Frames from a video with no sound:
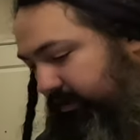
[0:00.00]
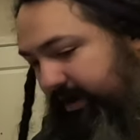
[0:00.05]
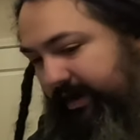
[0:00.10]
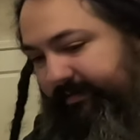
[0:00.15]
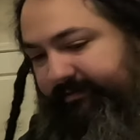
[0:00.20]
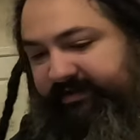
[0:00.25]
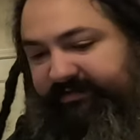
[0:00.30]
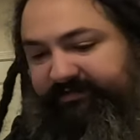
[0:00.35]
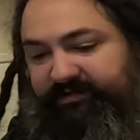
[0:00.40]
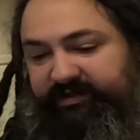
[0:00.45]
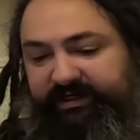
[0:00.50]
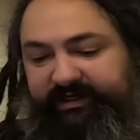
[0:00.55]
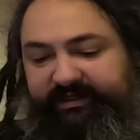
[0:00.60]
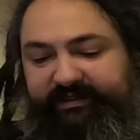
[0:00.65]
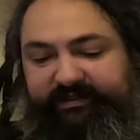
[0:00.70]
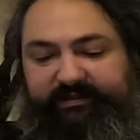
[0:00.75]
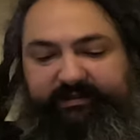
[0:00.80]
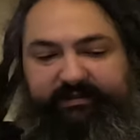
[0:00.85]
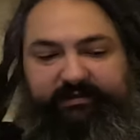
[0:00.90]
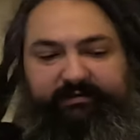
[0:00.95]
grams of
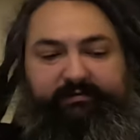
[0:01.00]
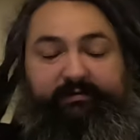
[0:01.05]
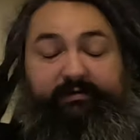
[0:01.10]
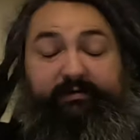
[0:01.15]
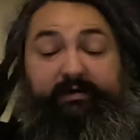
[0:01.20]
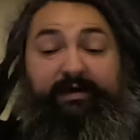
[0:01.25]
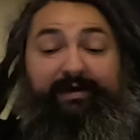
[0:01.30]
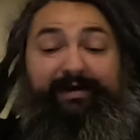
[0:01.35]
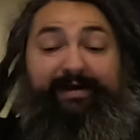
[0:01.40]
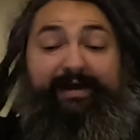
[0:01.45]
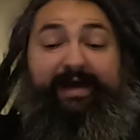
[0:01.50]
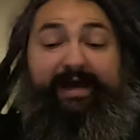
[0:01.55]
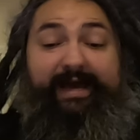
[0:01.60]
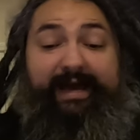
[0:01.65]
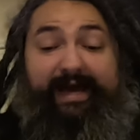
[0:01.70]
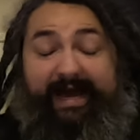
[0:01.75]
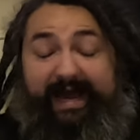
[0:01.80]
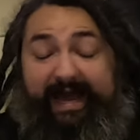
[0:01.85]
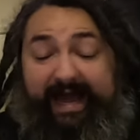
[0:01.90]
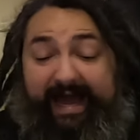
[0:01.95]
cheese.
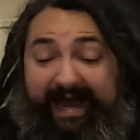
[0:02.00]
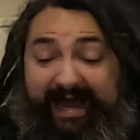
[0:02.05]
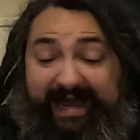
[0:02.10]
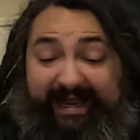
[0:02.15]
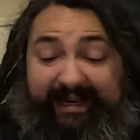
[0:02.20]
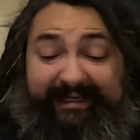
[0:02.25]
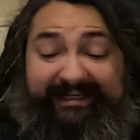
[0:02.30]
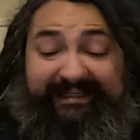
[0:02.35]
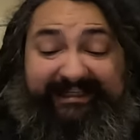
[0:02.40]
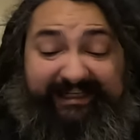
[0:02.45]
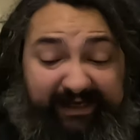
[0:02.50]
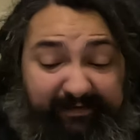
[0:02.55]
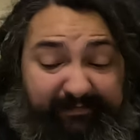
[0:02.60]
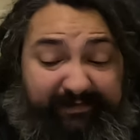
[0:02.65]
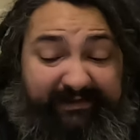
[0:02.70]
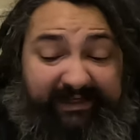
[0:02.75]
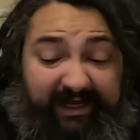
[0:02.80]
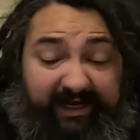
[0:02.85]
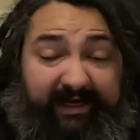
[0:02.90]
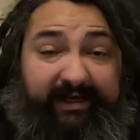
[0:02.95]
It
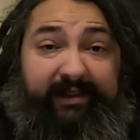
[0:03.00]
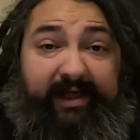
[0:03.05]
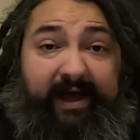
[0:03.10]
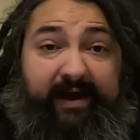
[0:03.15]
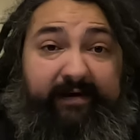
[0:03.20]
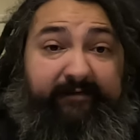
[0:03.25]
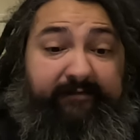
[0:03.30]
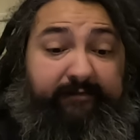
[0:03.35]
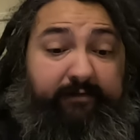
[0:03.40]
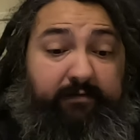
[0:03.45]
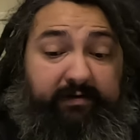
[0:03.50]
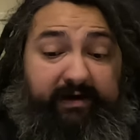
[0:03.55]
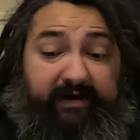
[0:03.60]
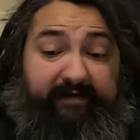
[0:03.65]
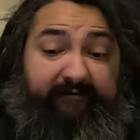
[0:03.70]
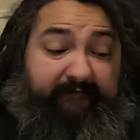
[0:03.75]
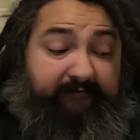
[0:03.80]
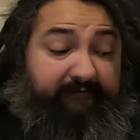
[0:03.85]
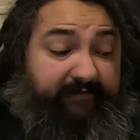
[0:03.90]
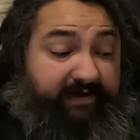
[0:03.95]
seems like a lot of food.
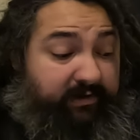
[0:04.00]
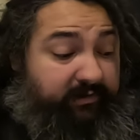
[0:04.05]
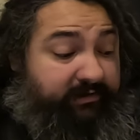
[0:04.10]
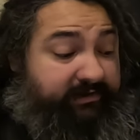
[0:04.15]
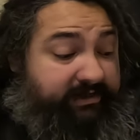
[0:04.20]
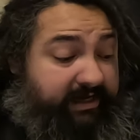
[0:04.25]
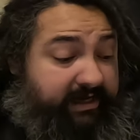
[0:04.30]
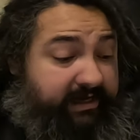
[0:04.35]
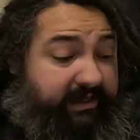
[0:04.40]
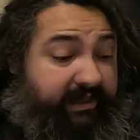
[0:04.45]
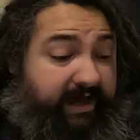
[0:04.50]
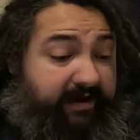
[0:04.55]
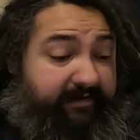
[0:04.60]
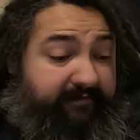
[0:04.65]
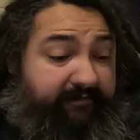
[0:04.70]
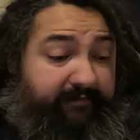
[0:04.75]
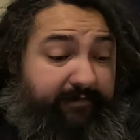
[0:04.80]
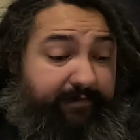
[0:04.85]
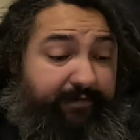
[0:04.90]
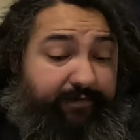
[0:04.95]
It feels like a lot
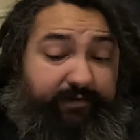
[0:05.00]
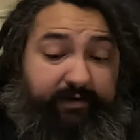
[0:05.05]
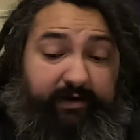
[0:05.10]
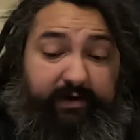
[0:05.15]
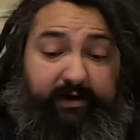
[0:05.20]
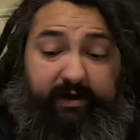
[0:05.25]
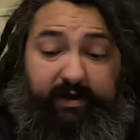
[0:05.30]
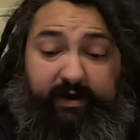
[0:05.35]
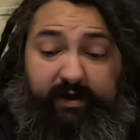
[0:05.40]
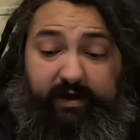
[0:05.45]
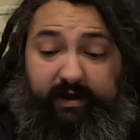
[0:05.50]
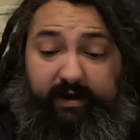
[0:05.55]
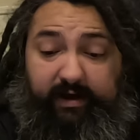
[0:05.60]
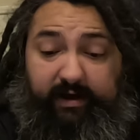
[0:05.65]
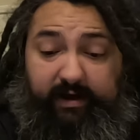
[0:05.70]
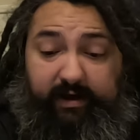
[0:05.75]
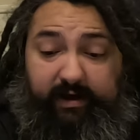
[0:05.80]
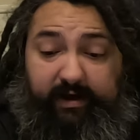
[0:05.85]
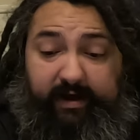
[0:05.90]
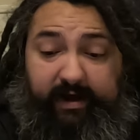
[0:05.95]
of food.
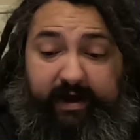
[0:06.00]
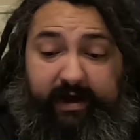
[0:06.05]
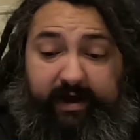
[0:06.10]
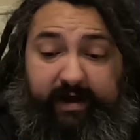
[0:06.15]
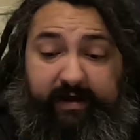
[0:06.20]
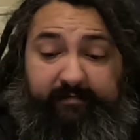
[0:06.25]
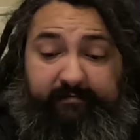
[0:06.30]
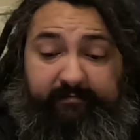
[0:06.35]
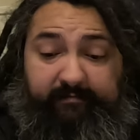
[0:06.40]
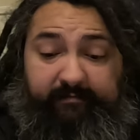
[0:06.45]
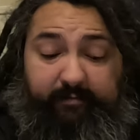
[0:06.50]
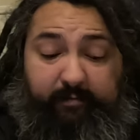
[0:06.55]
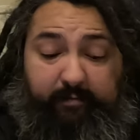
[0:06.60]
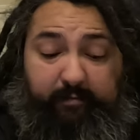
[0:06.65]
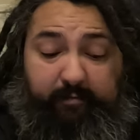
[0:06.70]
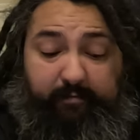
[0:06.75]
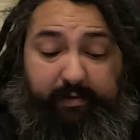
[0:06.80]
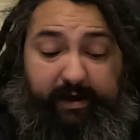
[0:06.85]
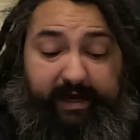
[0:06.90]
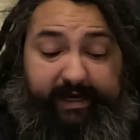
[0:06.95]

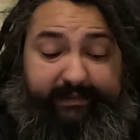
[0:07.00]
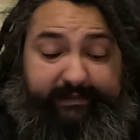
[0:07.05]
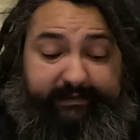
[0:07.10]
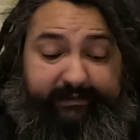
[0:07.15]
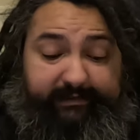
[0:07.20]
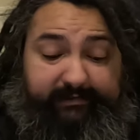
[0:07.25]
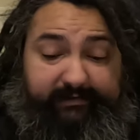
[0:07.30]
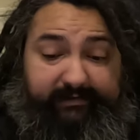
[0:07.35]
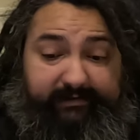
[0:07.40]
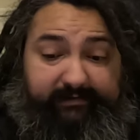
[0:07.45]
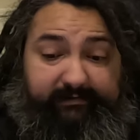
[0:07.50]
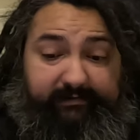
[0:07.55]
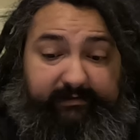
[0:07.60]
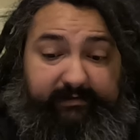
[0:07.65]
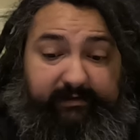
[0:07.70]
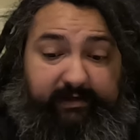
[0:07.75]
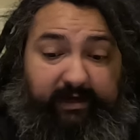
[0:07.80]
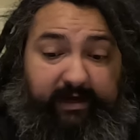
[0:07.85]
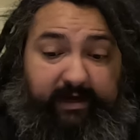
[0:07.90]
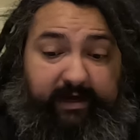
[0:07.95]
That's
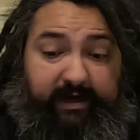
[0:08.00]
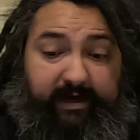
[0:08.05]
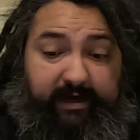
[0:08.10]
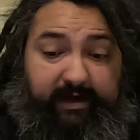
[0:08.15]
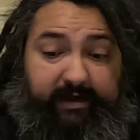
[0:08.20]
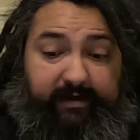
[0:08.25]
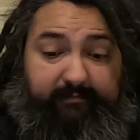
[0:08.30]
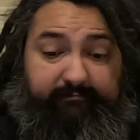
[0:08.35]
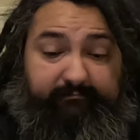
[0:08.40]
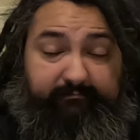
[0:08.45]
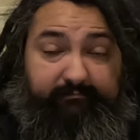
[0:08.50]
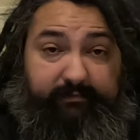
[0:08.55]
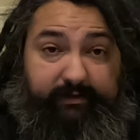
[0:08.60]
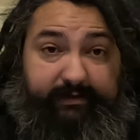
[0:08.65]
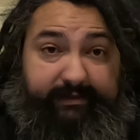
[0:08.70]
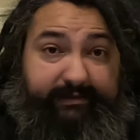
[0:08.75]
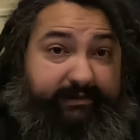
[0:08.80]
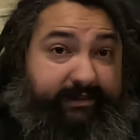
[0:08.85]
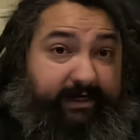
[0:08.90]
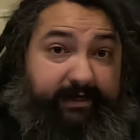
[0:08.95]

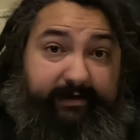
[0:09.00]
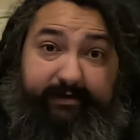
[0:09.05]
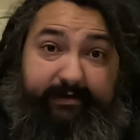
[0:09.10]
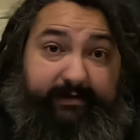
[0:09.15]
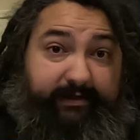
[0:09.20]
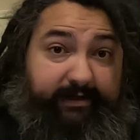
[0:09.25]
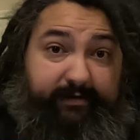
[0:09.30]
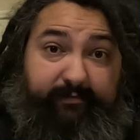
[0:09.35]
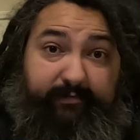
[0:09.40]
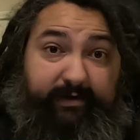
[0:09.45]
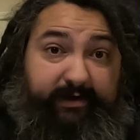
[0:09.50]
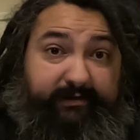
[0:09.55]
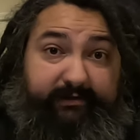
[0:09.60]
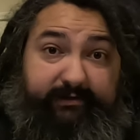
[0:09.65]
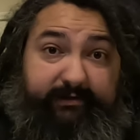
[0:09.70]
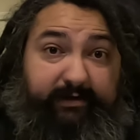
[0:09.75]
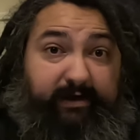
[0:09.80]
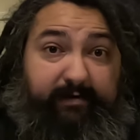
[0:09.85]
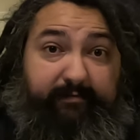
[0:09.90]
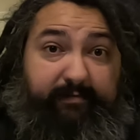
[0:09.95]
technically
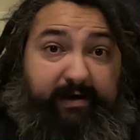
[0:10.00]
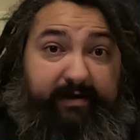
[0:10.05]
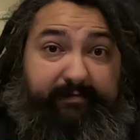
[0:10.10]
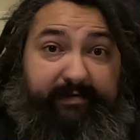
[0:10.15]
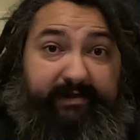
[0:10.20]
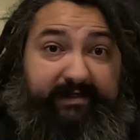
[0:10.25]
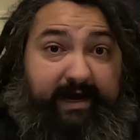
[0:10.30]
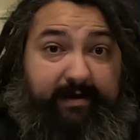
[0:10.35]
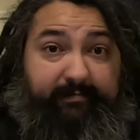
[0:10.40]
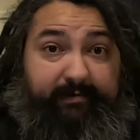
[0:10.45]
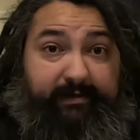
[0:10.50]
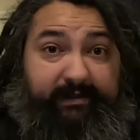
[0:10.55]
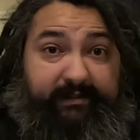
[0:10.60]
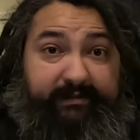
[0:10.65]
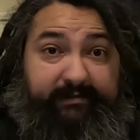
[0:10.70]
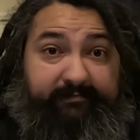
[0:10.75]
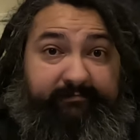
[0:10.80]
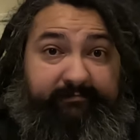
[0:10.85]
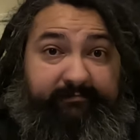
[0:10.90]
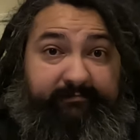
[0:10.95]
what my
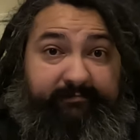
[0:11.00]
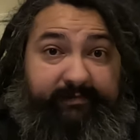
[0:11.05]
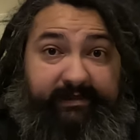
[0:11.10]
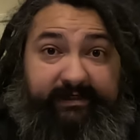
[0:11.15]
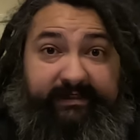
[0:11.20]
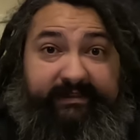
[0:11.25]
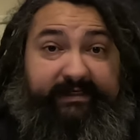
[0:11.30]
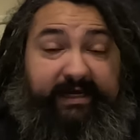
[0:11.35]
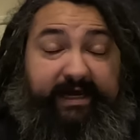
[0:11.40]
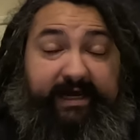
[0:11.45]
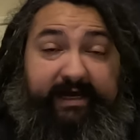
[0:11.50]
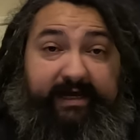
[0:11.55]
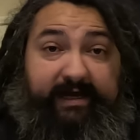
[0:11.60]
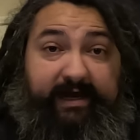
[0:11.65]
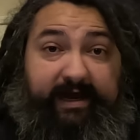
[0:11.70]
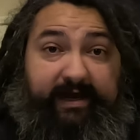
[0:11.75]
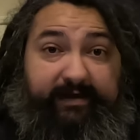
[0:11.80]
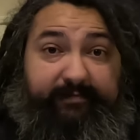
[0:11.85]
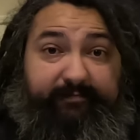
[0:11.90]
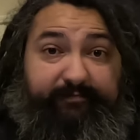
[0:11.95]
metabolism is saying
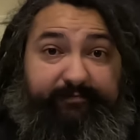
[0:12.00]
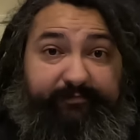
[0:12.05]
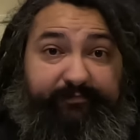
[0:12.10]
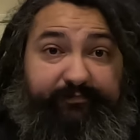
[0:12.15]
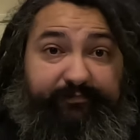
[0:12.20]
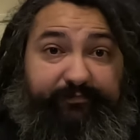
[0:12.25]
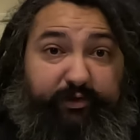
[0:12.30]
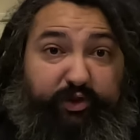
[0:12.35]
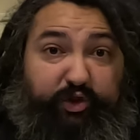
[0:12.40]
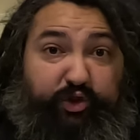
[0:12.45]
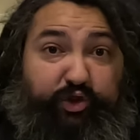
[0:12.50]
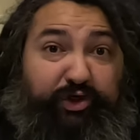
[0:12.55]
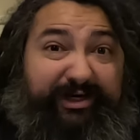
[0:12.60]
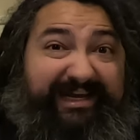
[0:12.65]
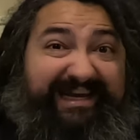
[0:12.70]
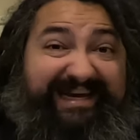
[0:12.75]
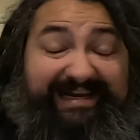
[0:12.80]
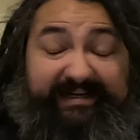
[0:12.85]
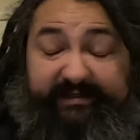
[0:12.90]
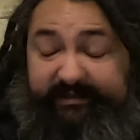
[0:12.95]
I
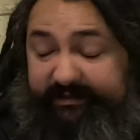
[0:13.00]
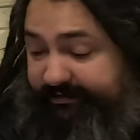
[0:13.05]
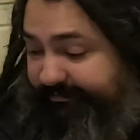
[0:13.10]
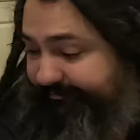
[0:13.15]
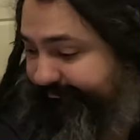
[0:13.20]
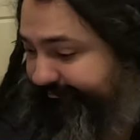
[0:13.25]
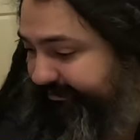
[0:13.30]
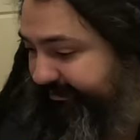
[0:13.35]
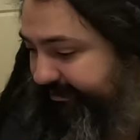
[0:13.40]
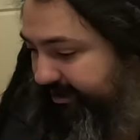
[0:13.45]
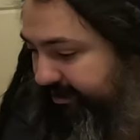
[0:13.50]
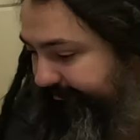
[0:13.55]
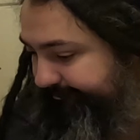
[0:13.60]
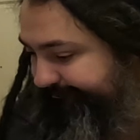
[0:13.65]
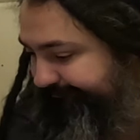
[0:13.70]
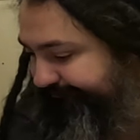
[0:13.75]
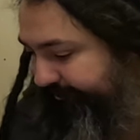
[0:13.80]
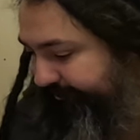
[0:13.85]
should eat. So,